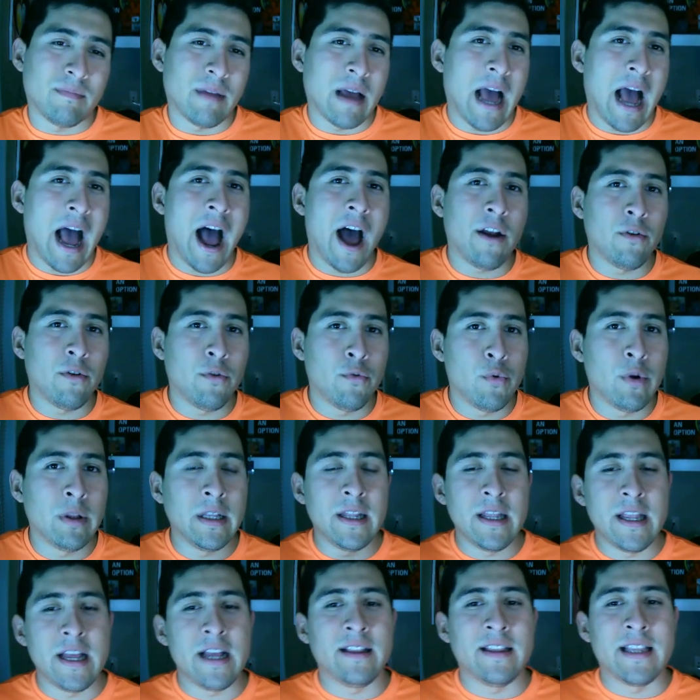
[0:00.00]
i don't really
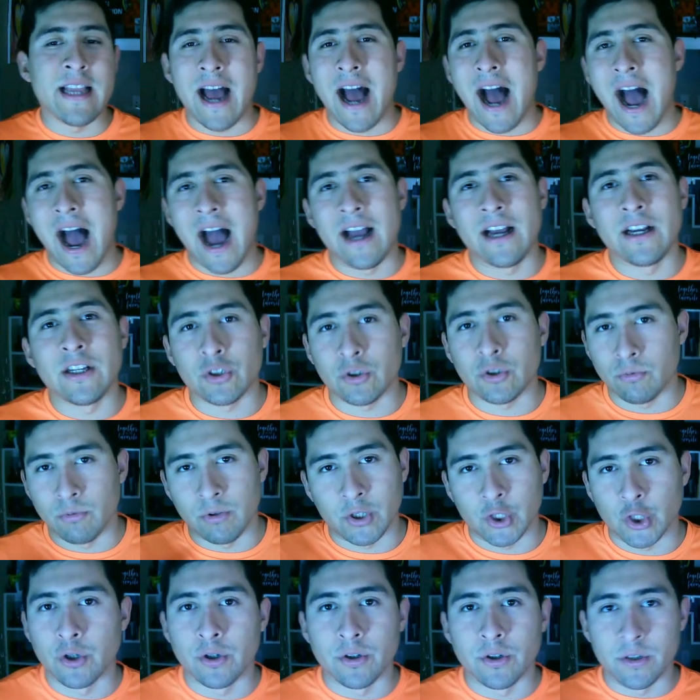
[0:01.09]
need the highest
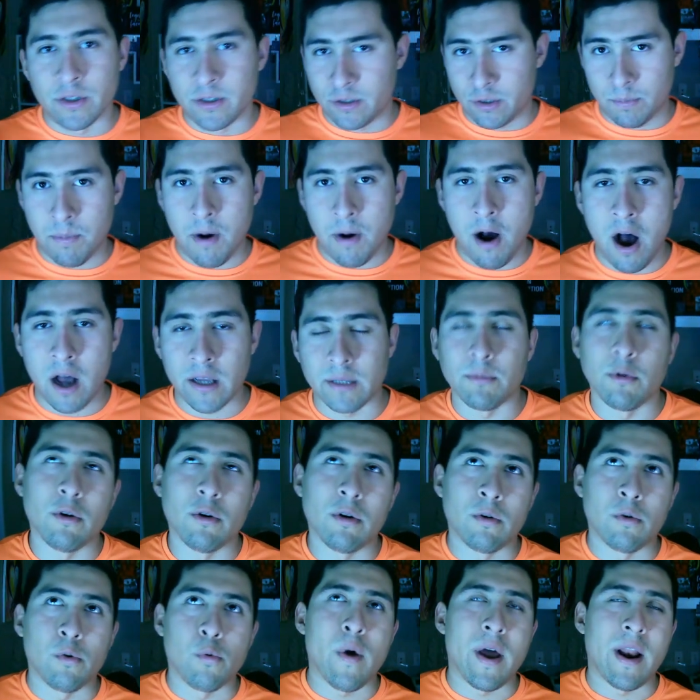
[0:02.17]
return as possible
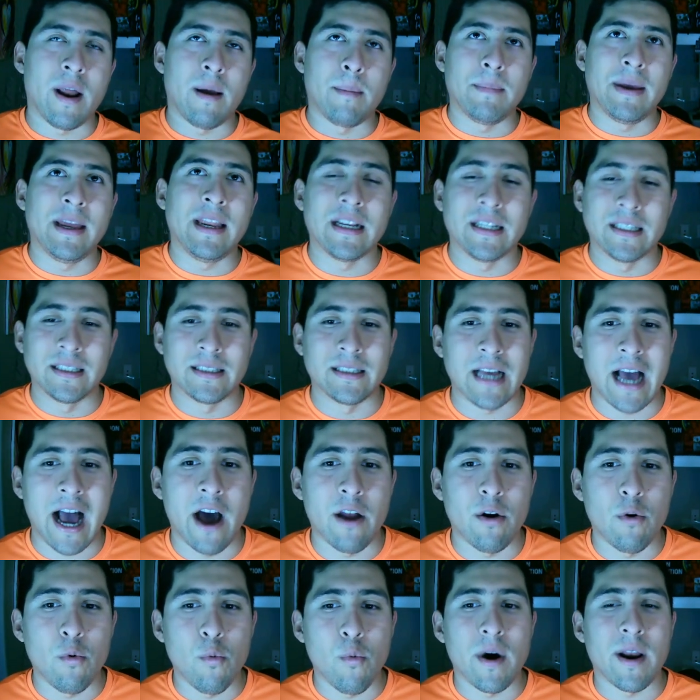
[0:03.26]
or what i mean is i
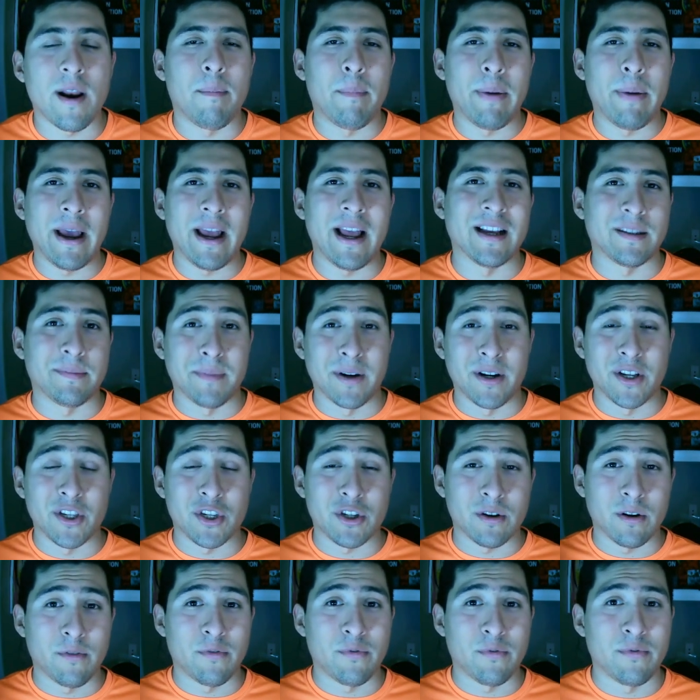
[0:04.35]
don't want to pay as much
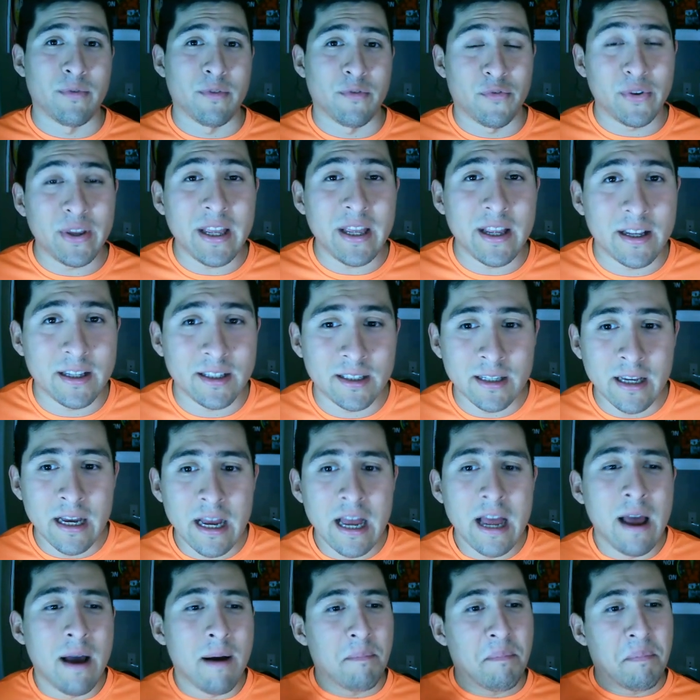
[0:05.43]
of fees
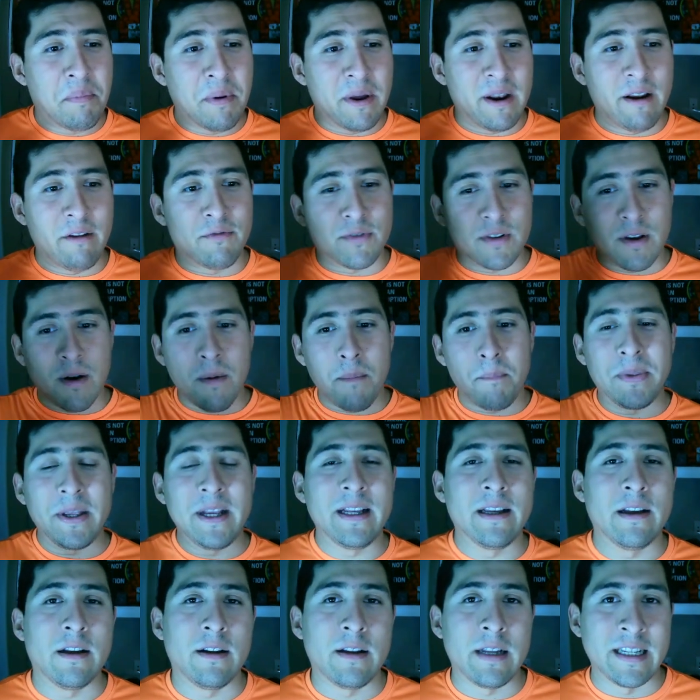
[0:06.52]
but if something
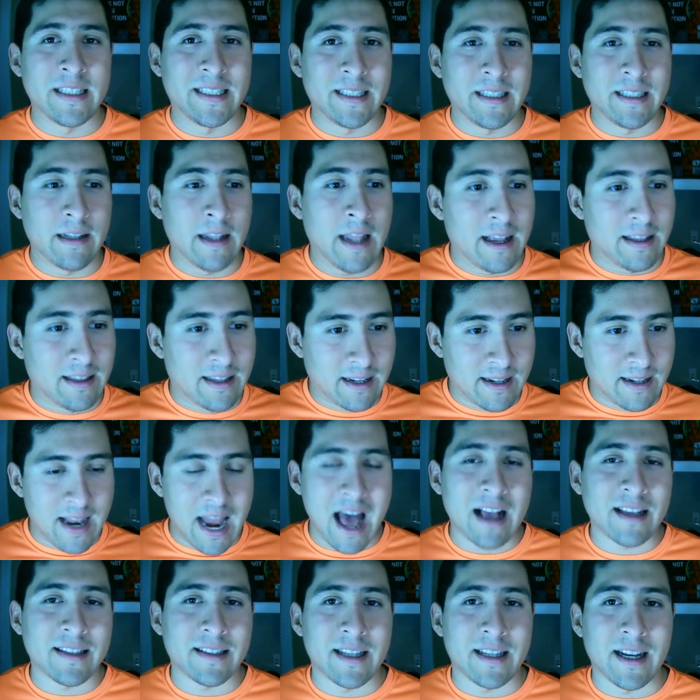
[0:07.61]
is like the
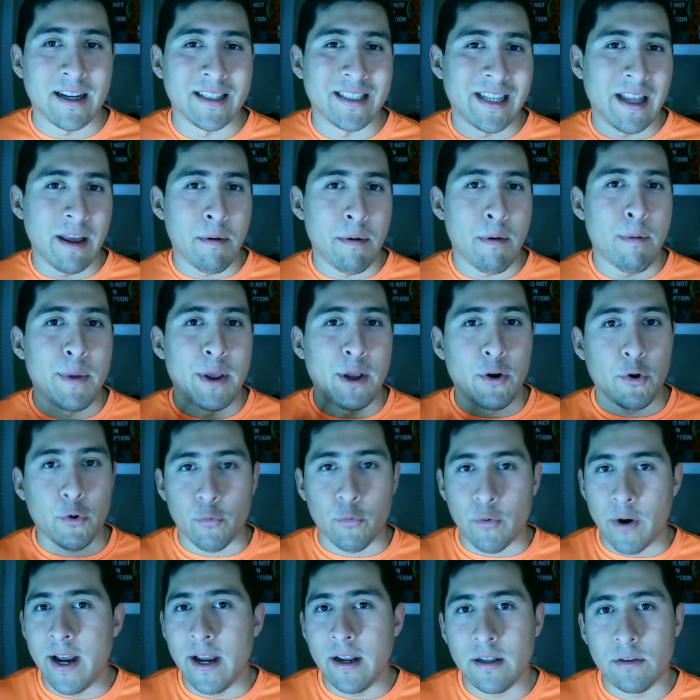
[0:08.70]
nasdaq is giving me
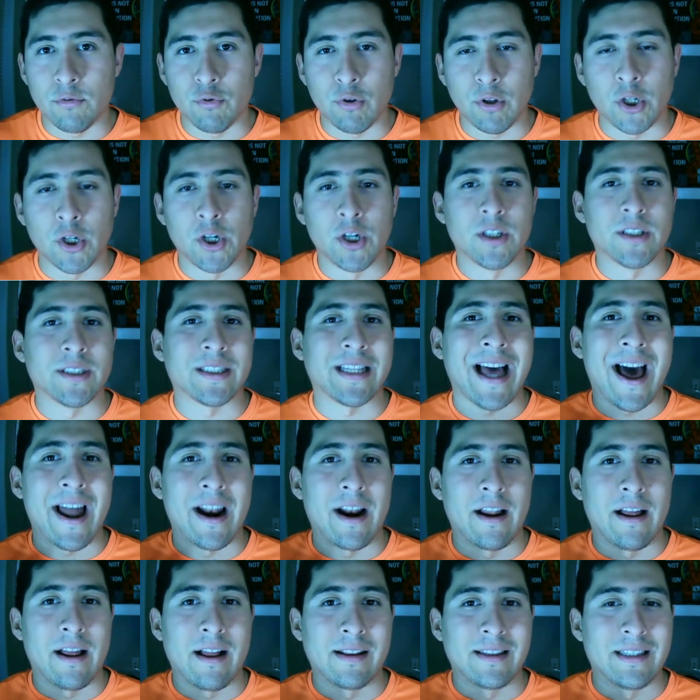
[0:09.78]
great returns at,
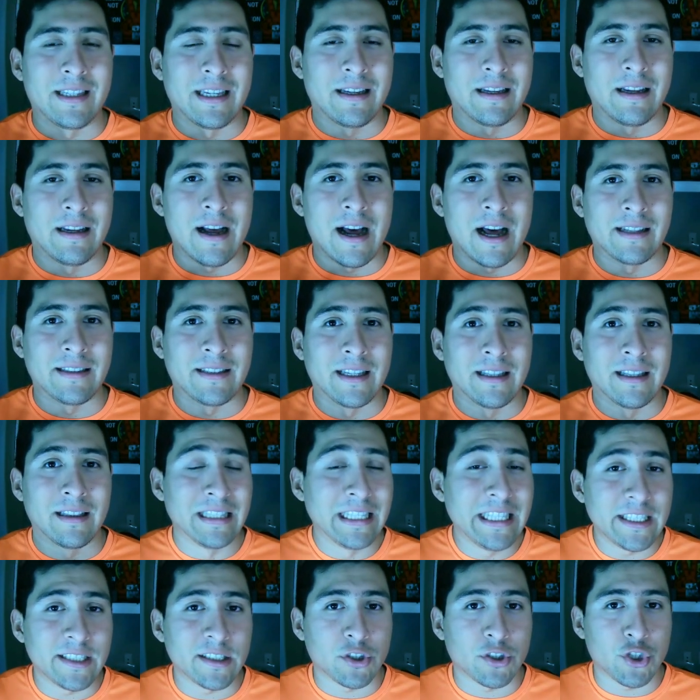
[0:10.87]
a, at the at the
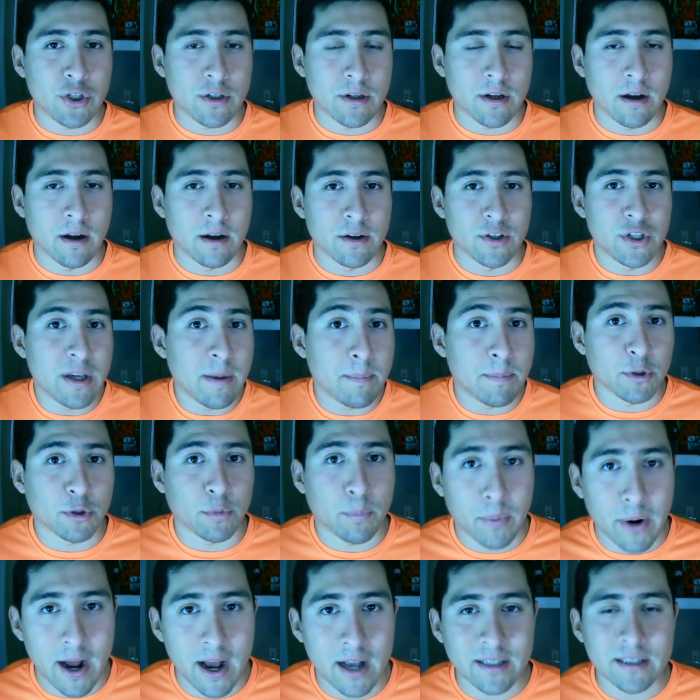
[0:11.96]
least ch- uh, cheapest
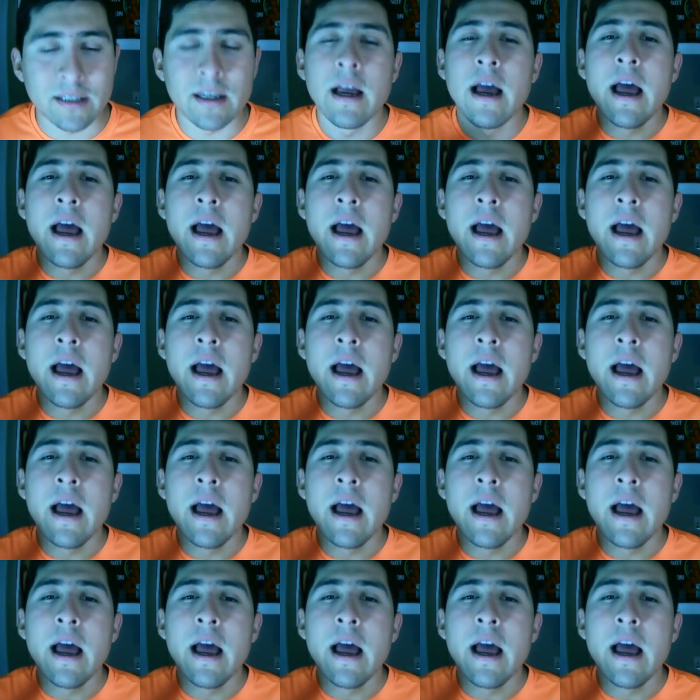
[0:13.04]
price